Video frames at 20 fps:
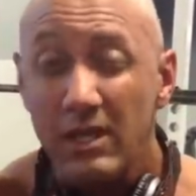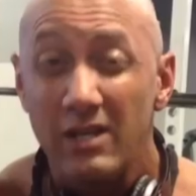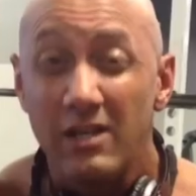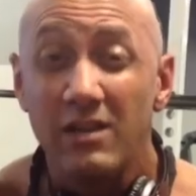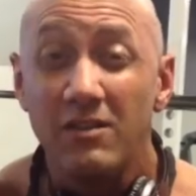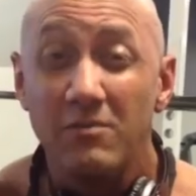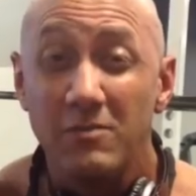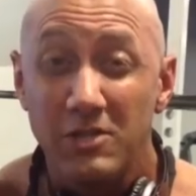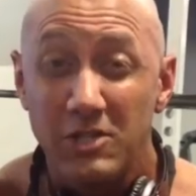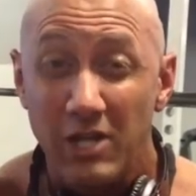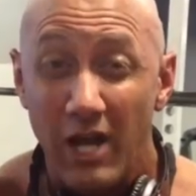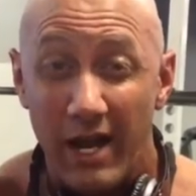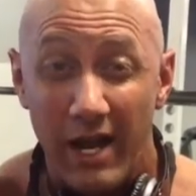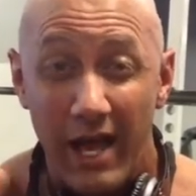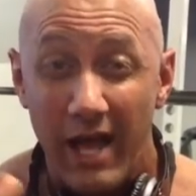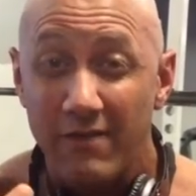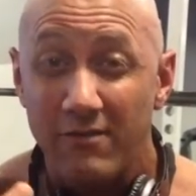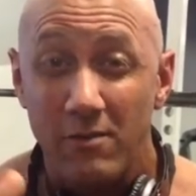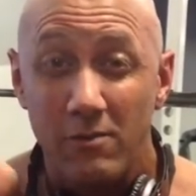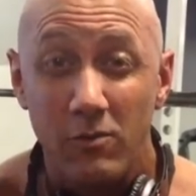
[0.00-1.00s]
Give them a shot. I
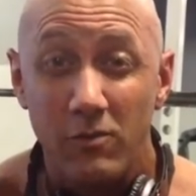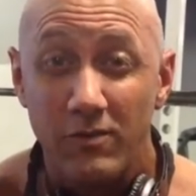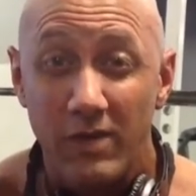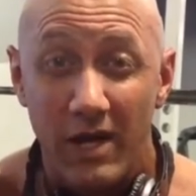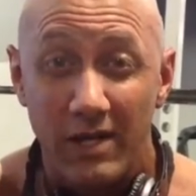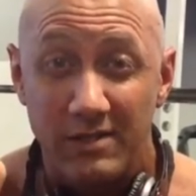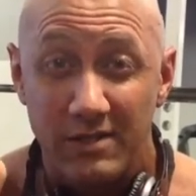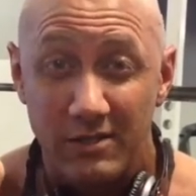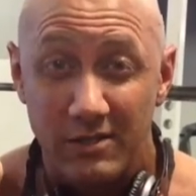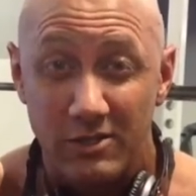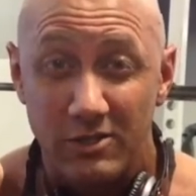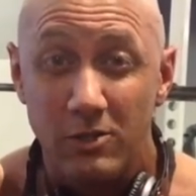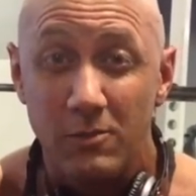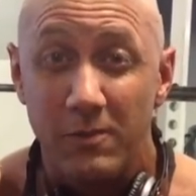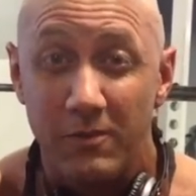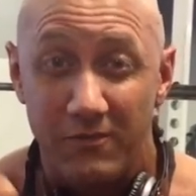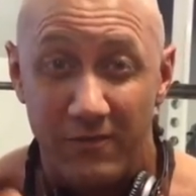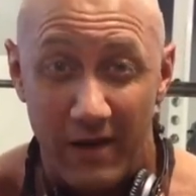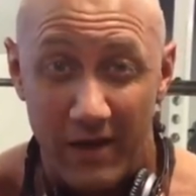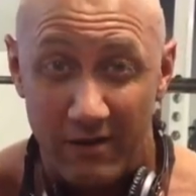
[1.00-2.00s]
haven't moved on to the
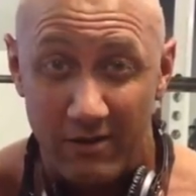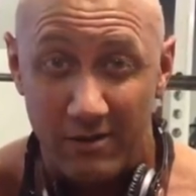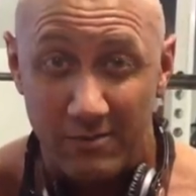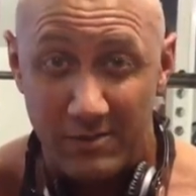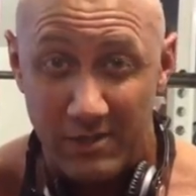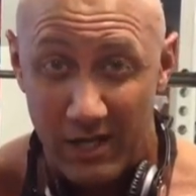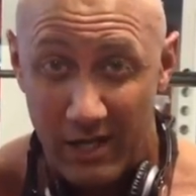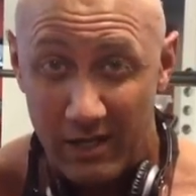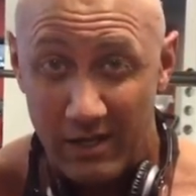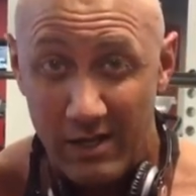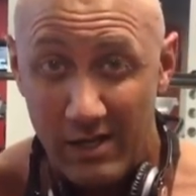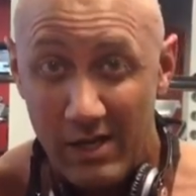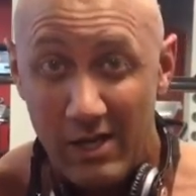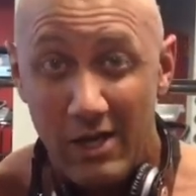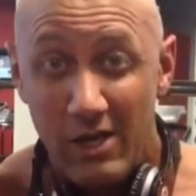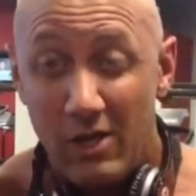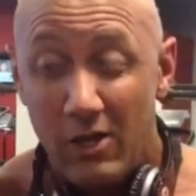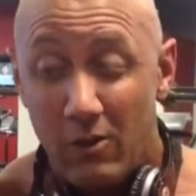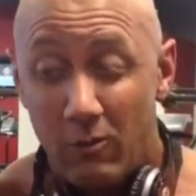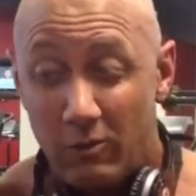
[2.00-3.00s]
Super Fat Gripz yet,
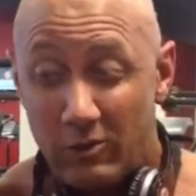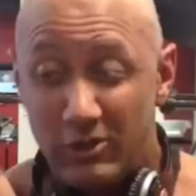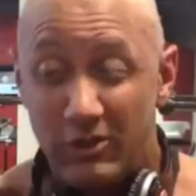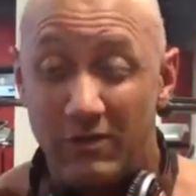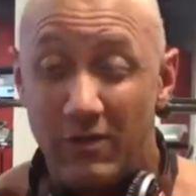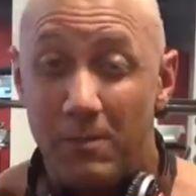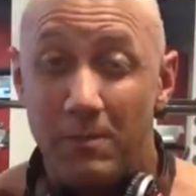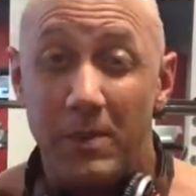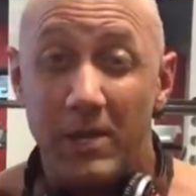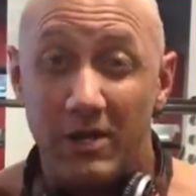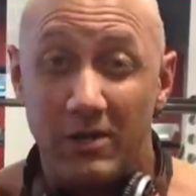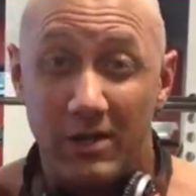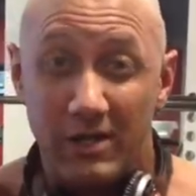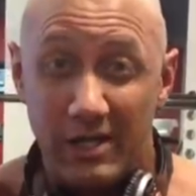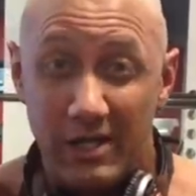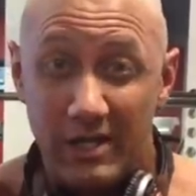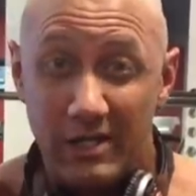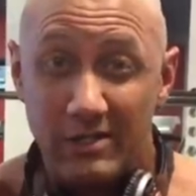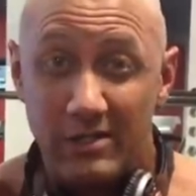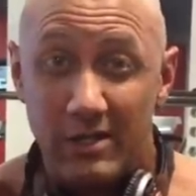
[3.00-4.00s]
which are even bigger than
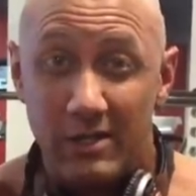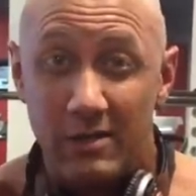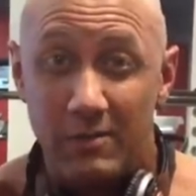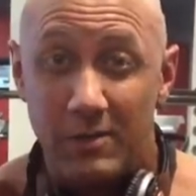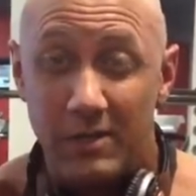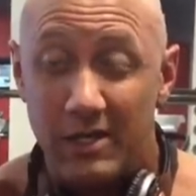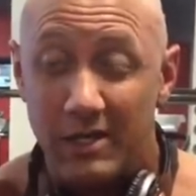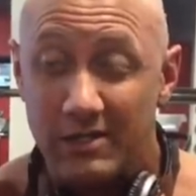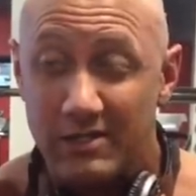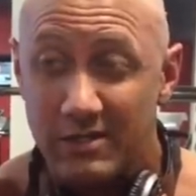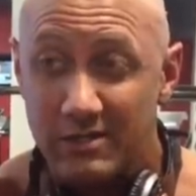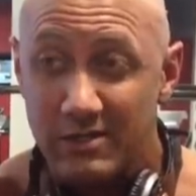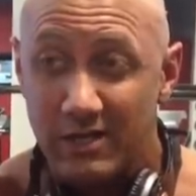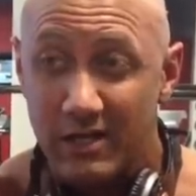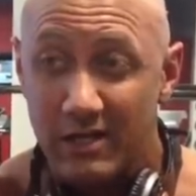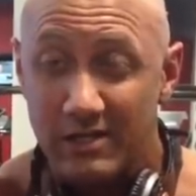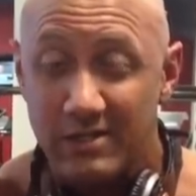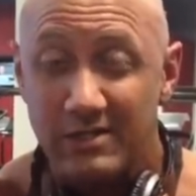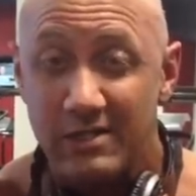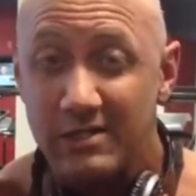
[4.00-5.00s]
these, because there's
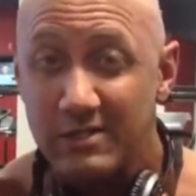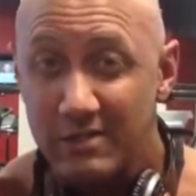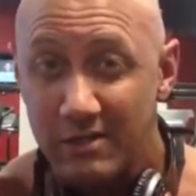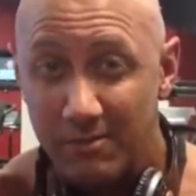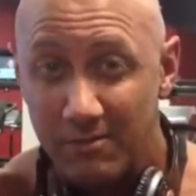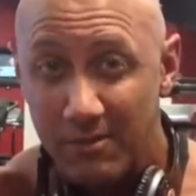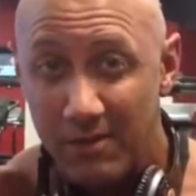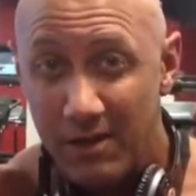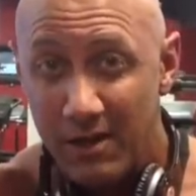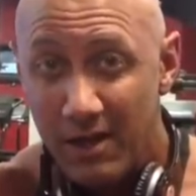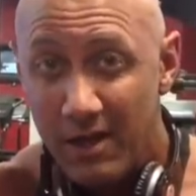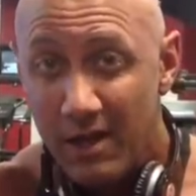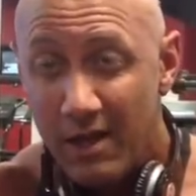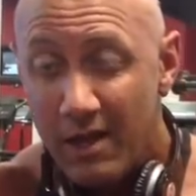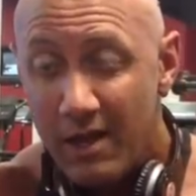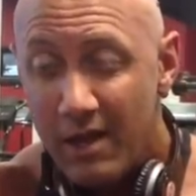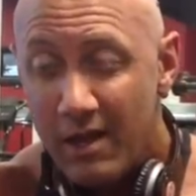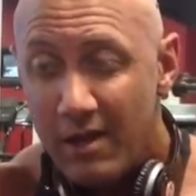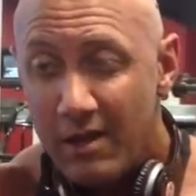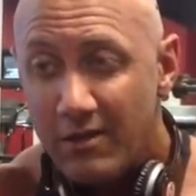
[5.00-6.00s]
like a system
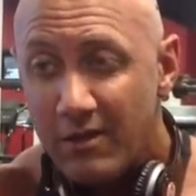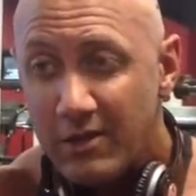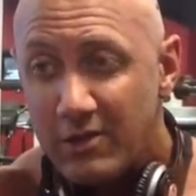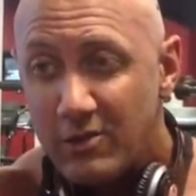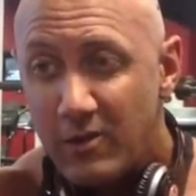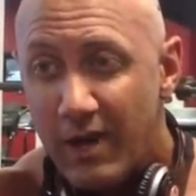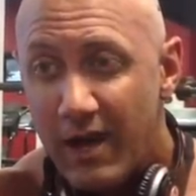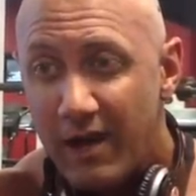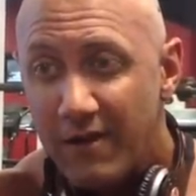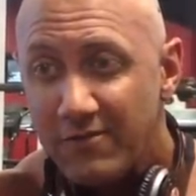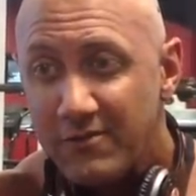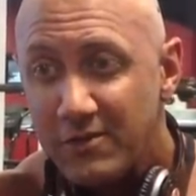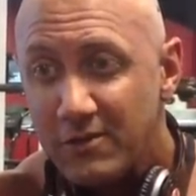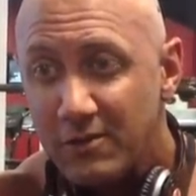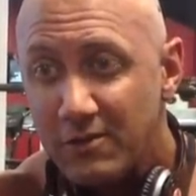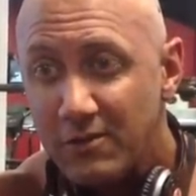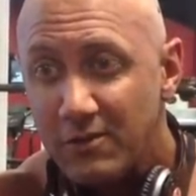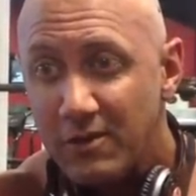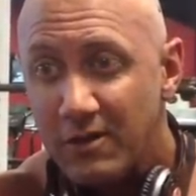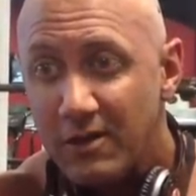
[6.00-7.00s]
that you have
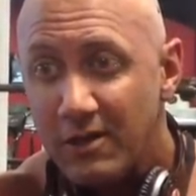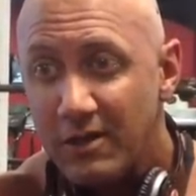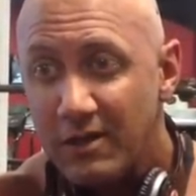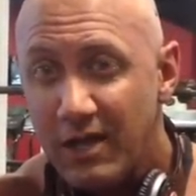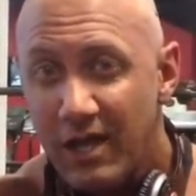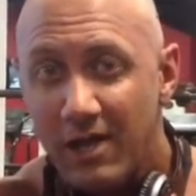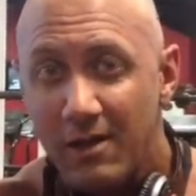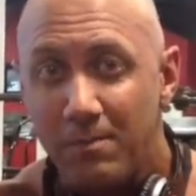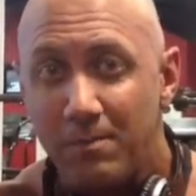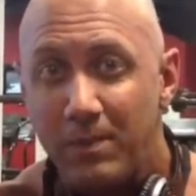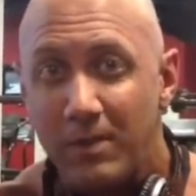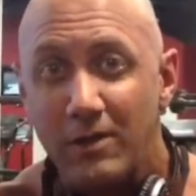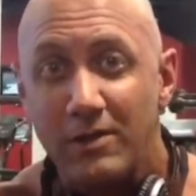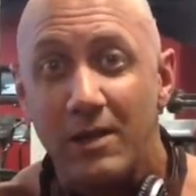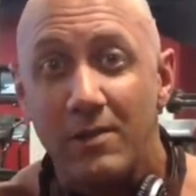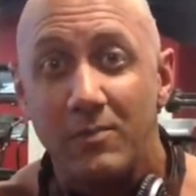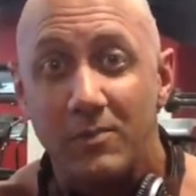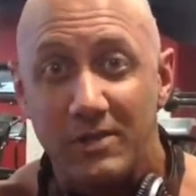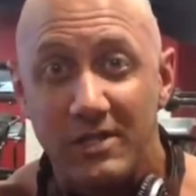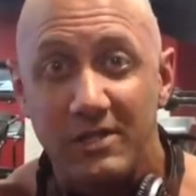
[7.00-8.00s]
to kind of build
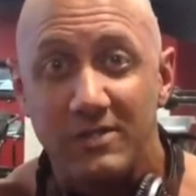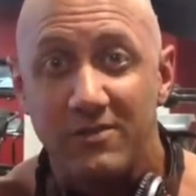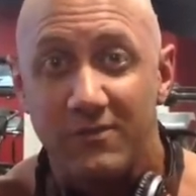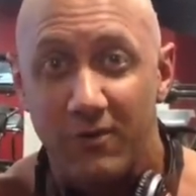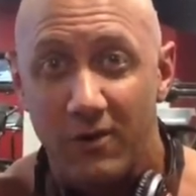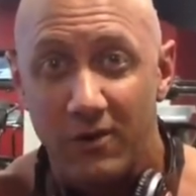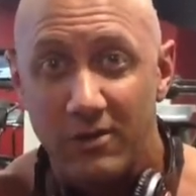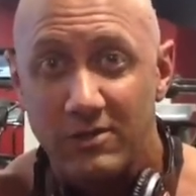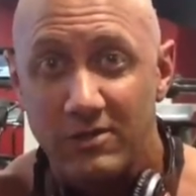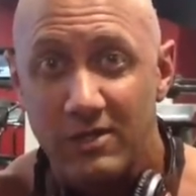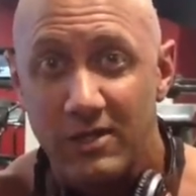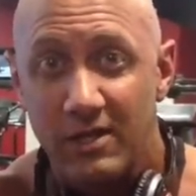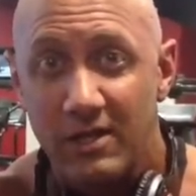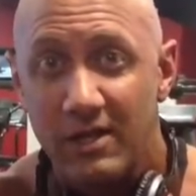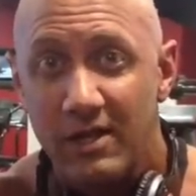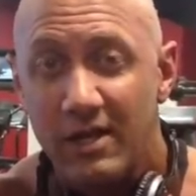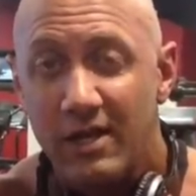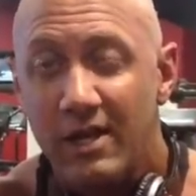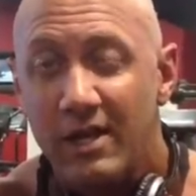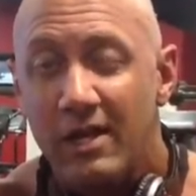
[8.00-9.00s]
up with these first
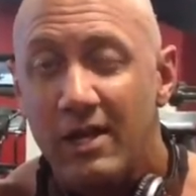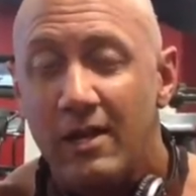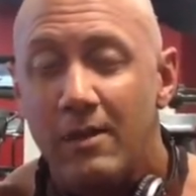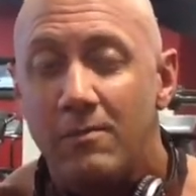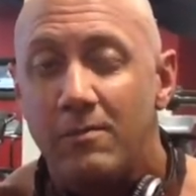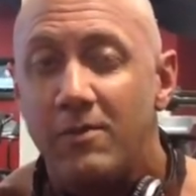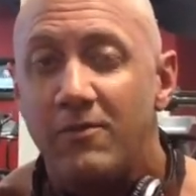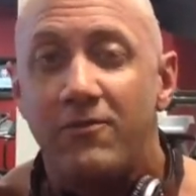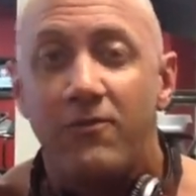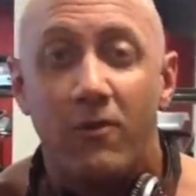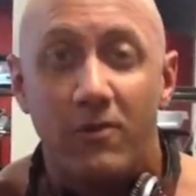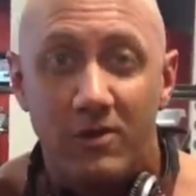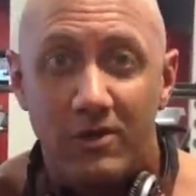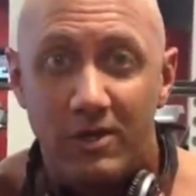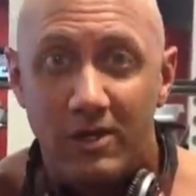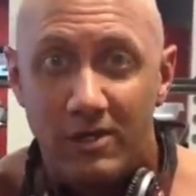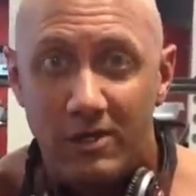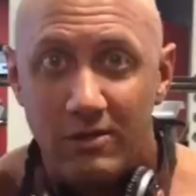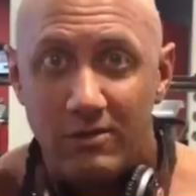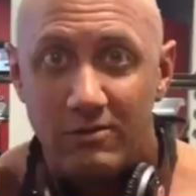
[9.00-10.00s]
before you
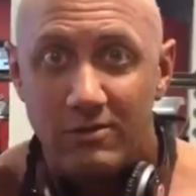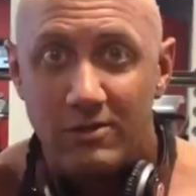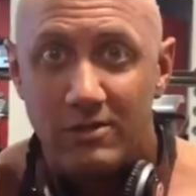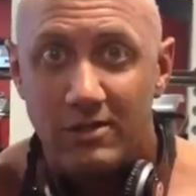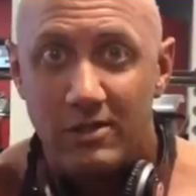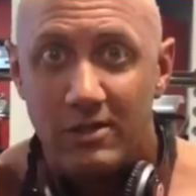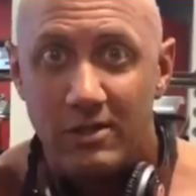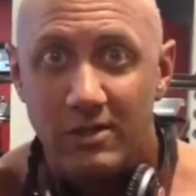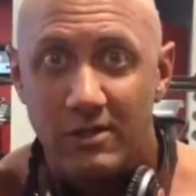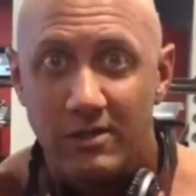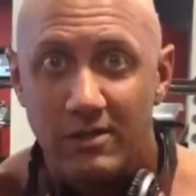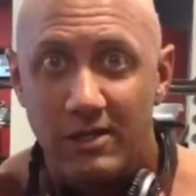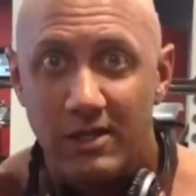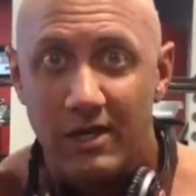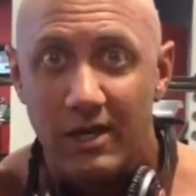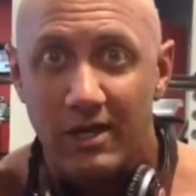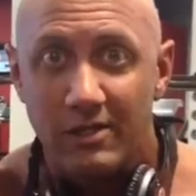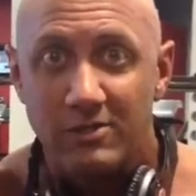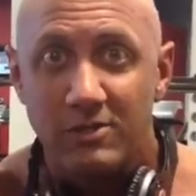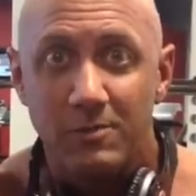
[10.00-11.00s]
can use
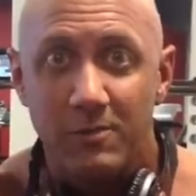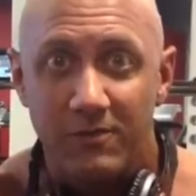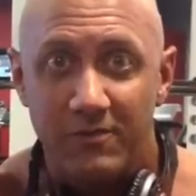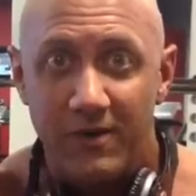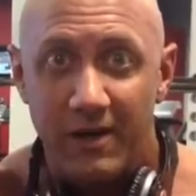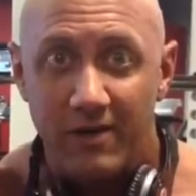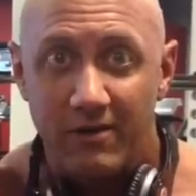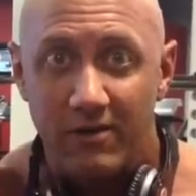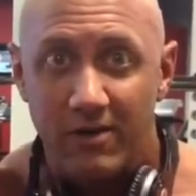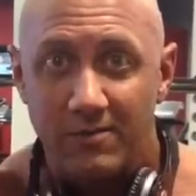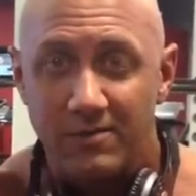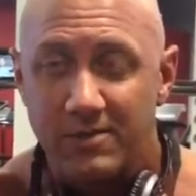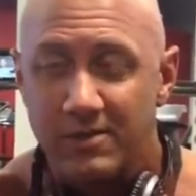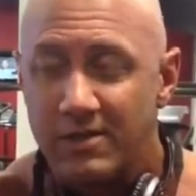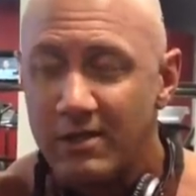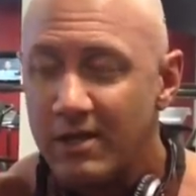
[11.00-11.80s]
the Super Fat Gripz.